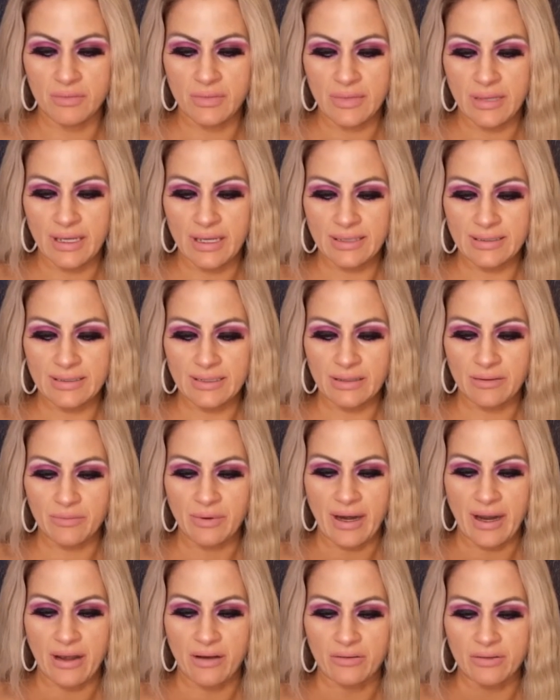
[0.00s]
It's
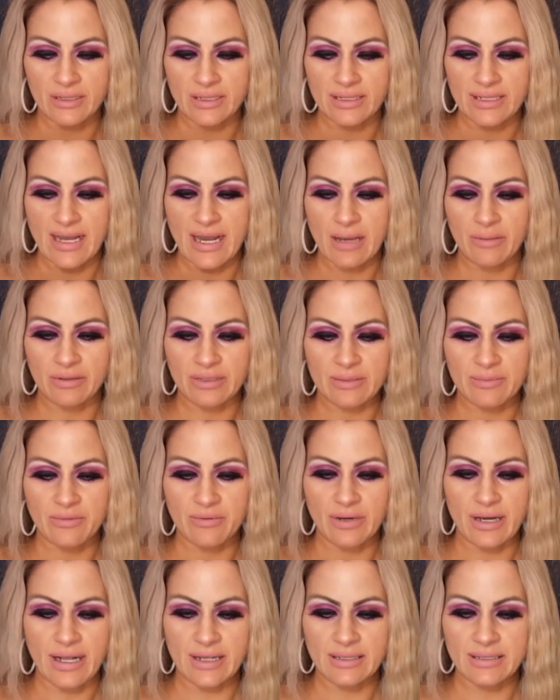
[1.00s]
around a
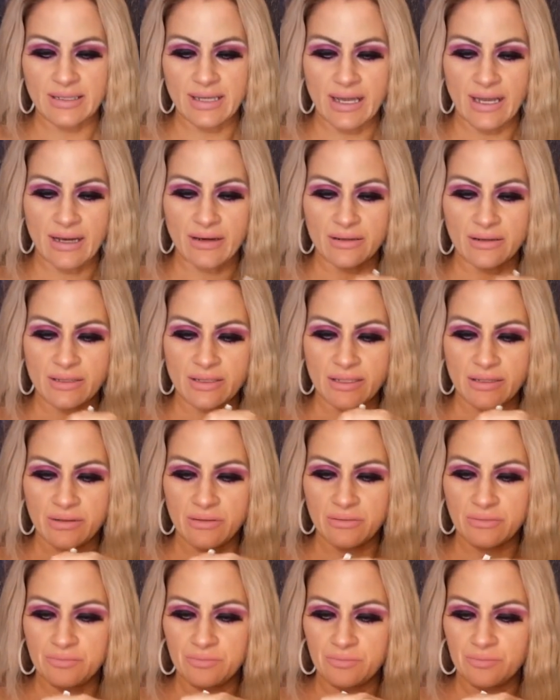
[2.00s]
tablespoon, I'd say, or
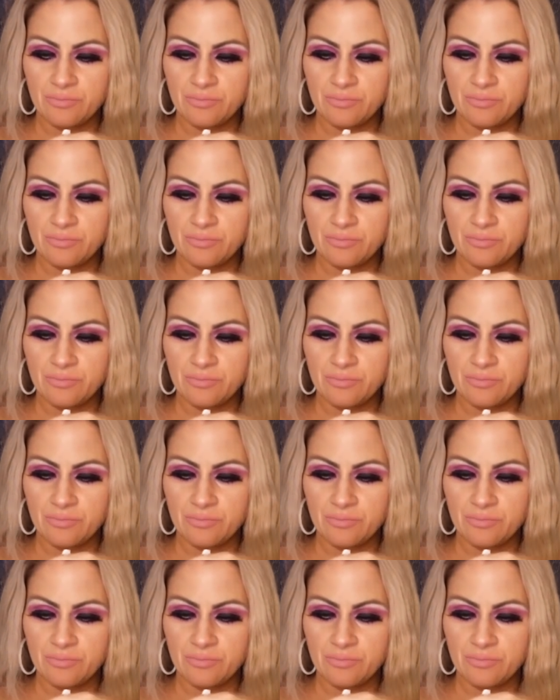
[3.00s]
two.